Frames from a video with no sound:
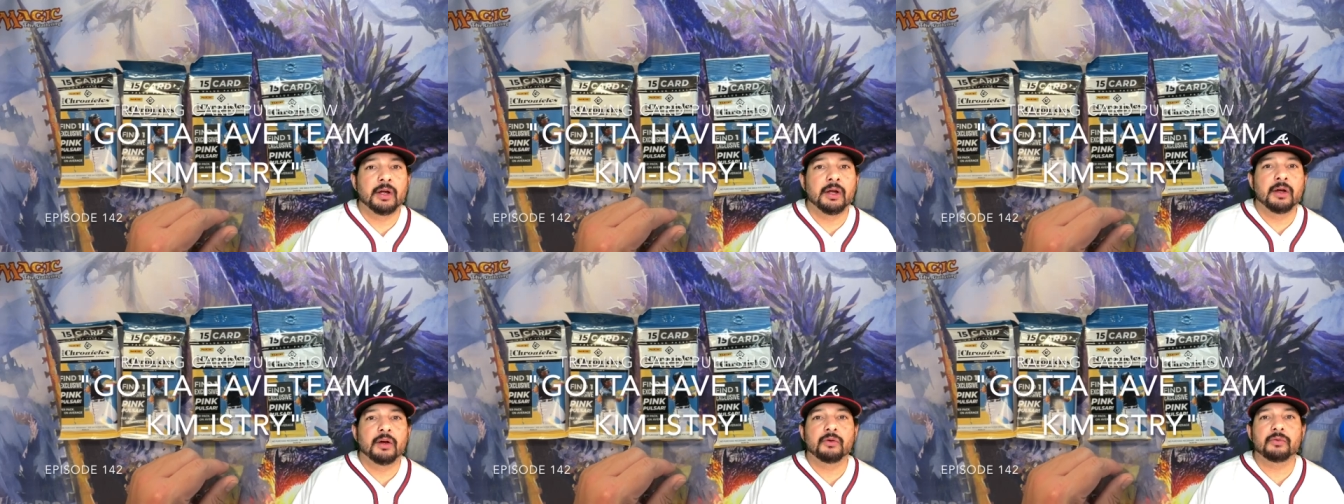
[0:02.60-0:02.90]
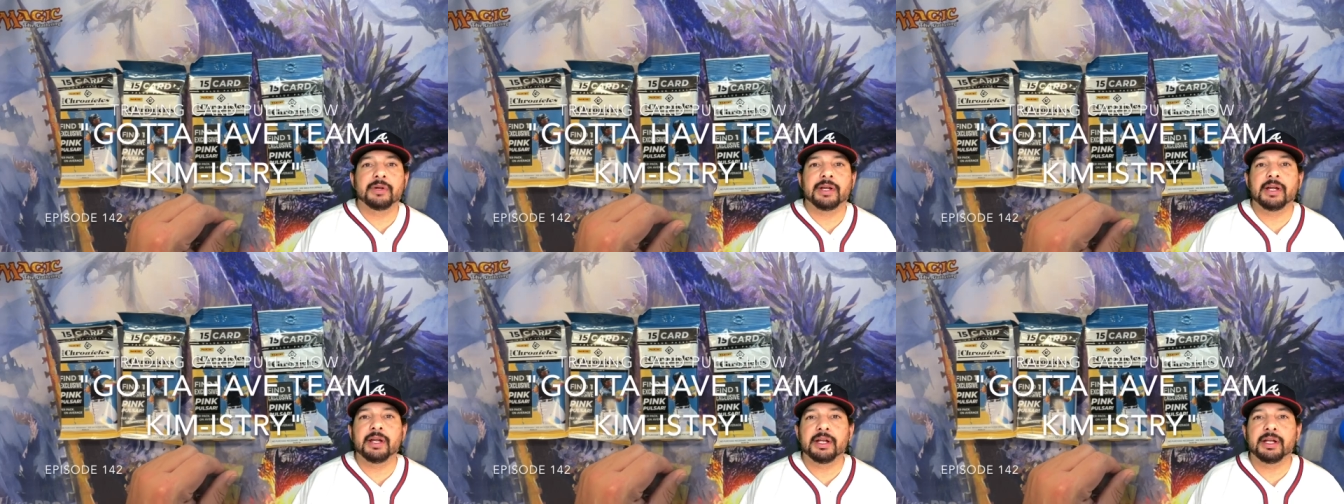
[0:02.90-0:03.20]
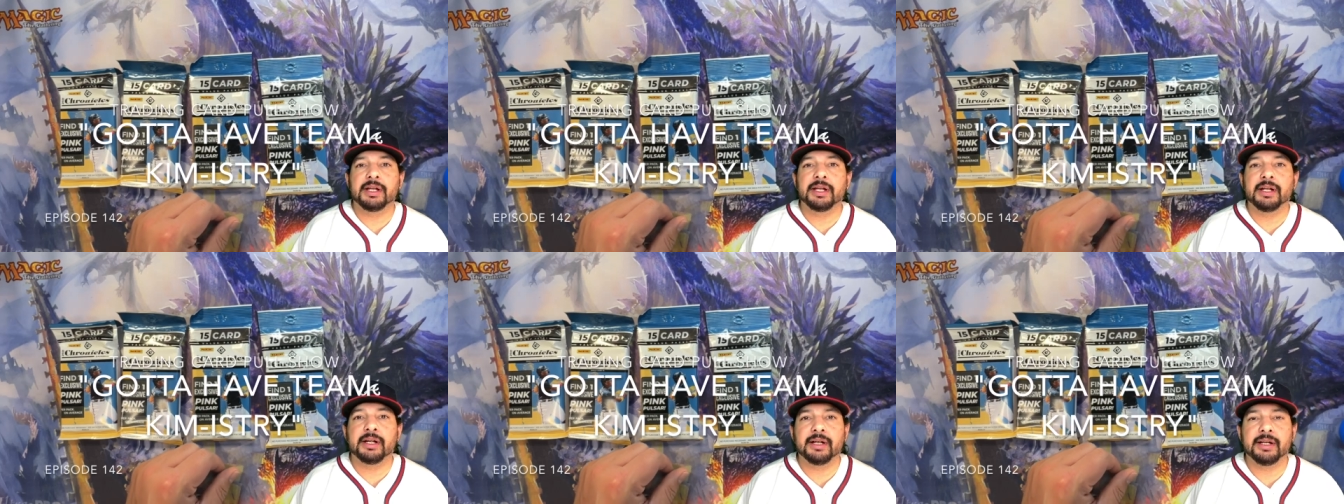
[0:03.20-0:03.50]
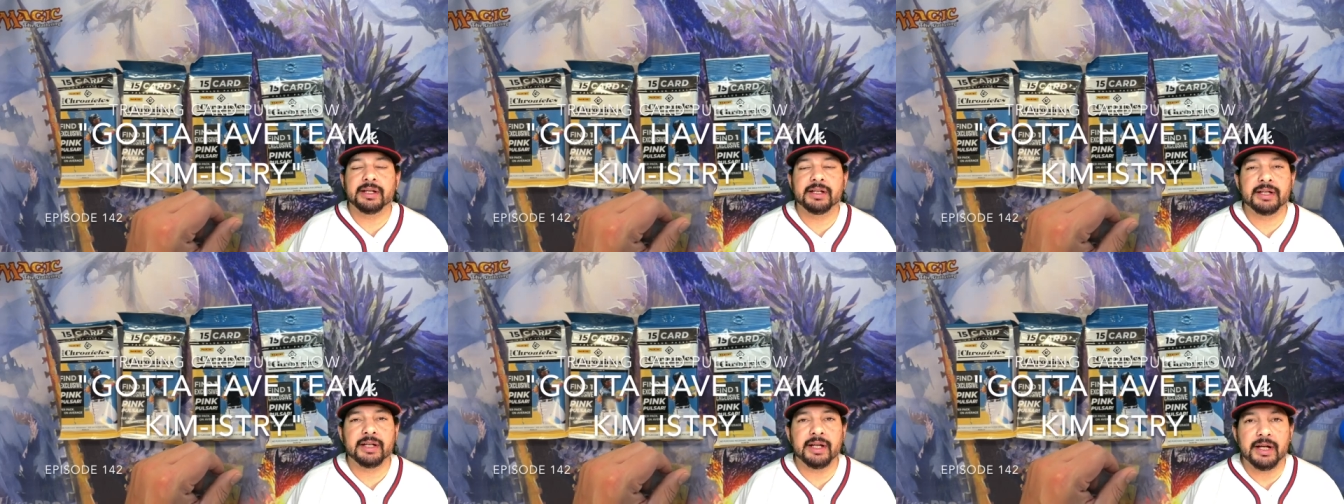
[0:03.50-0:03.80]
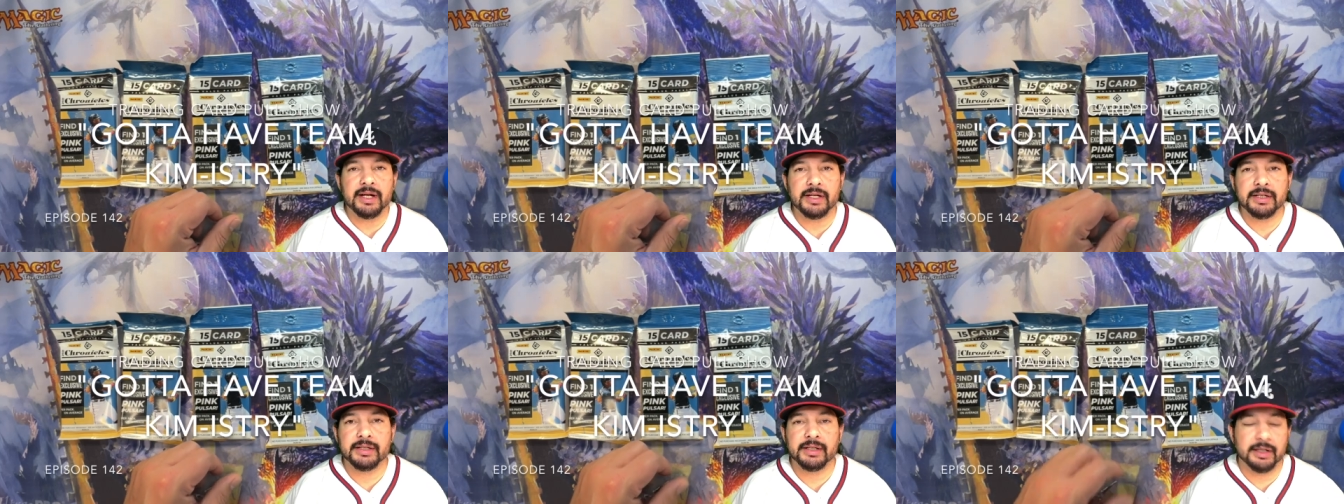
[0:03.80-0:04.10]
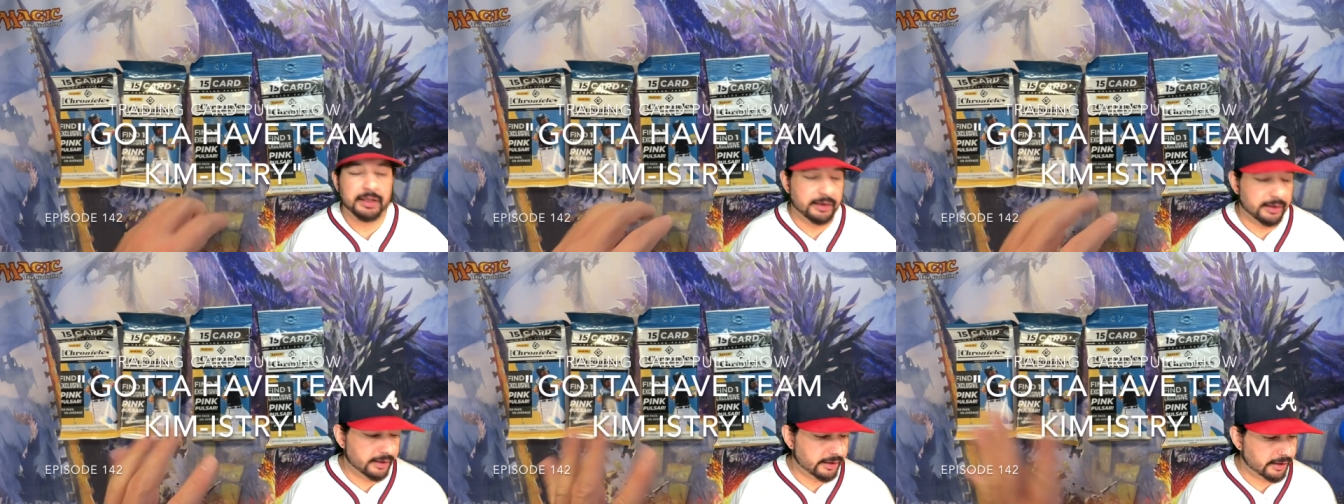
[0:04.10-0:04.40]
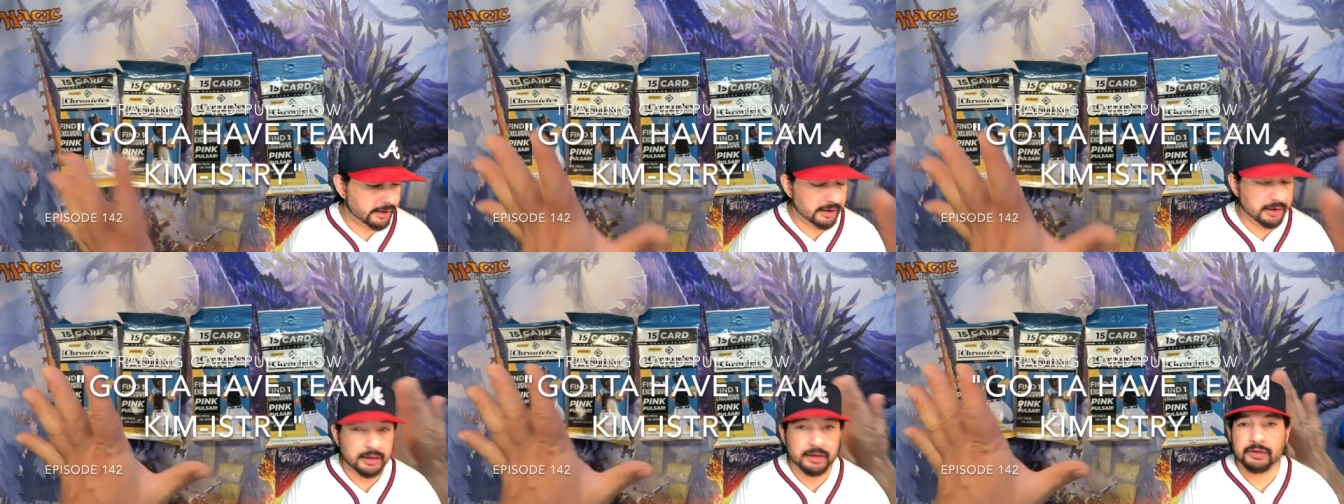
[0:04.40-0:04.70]
Okay, yet again,
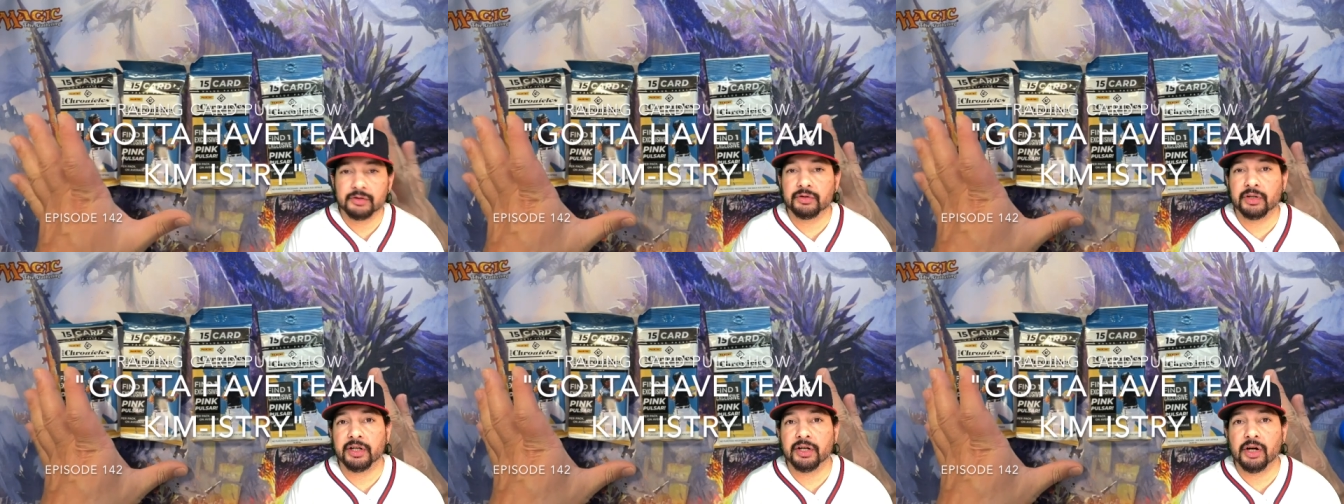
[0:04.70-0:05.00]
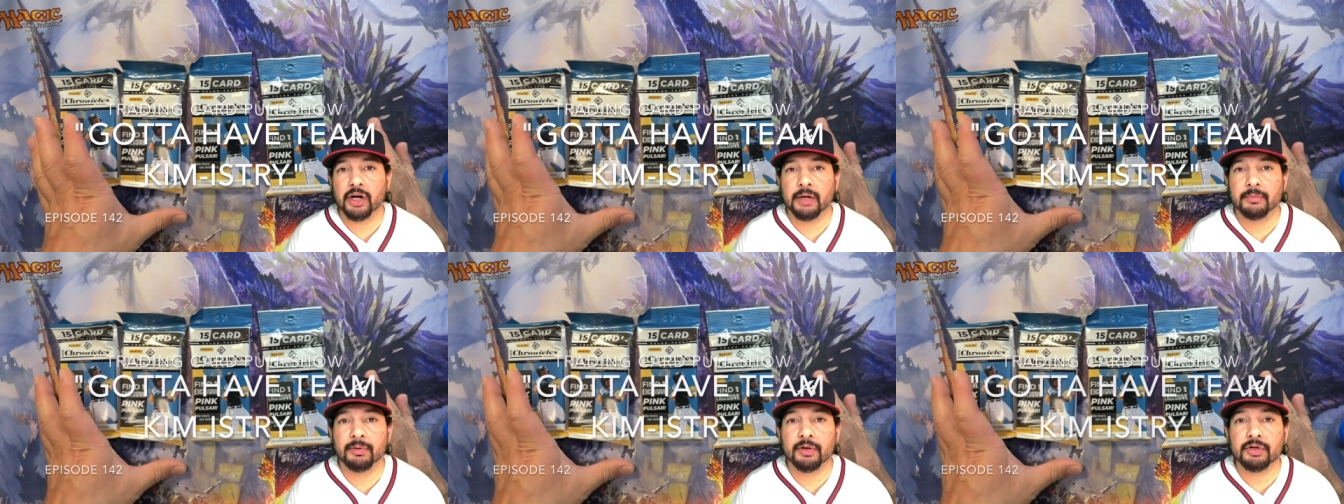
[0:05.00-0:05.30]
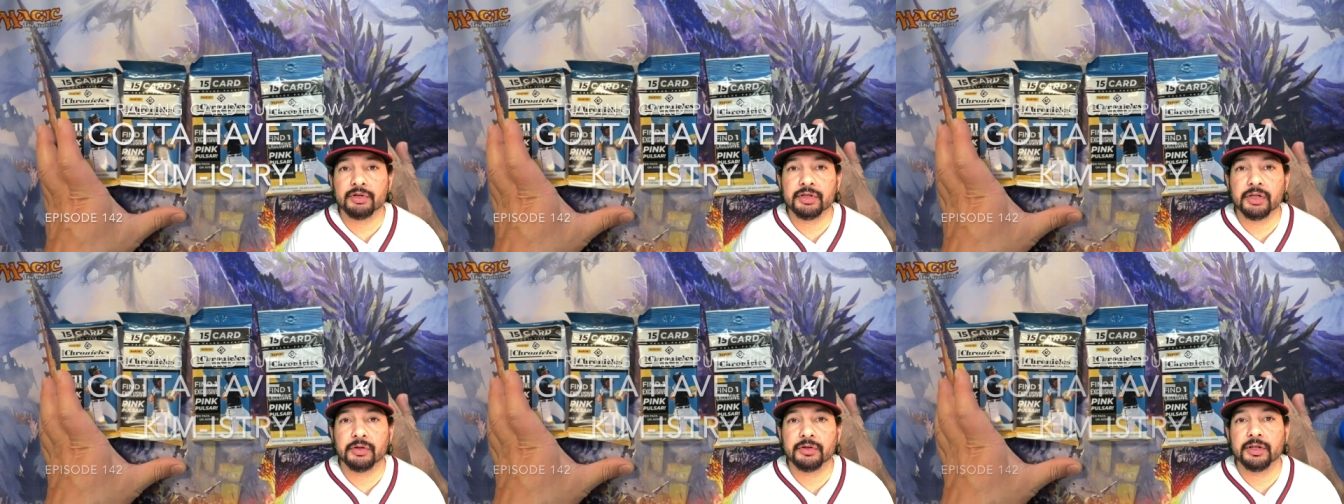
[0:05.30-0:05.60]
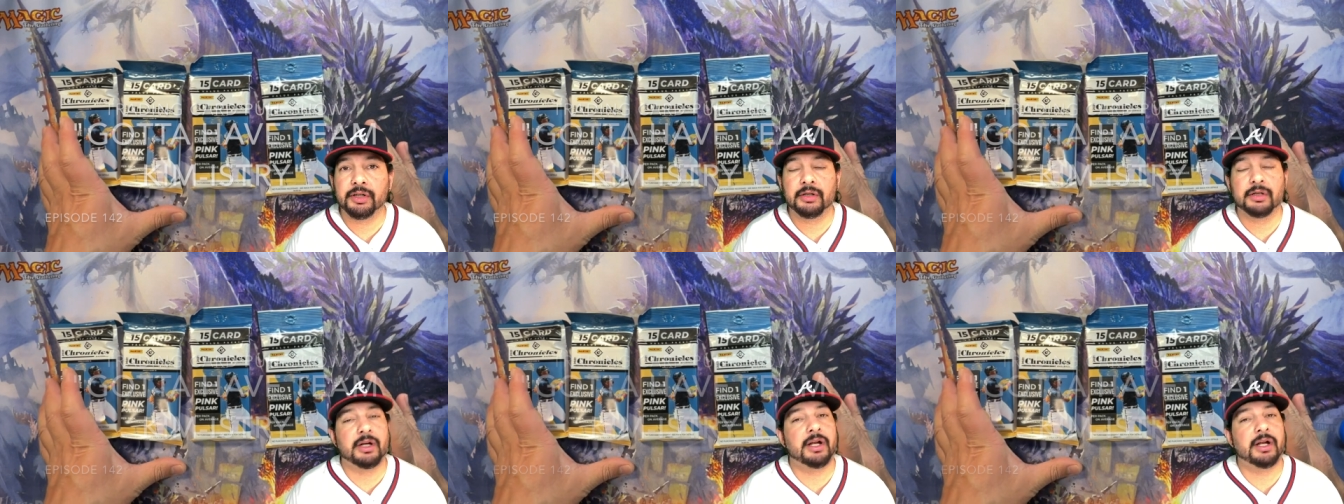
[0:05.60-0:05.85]
Trading Car pull Show here.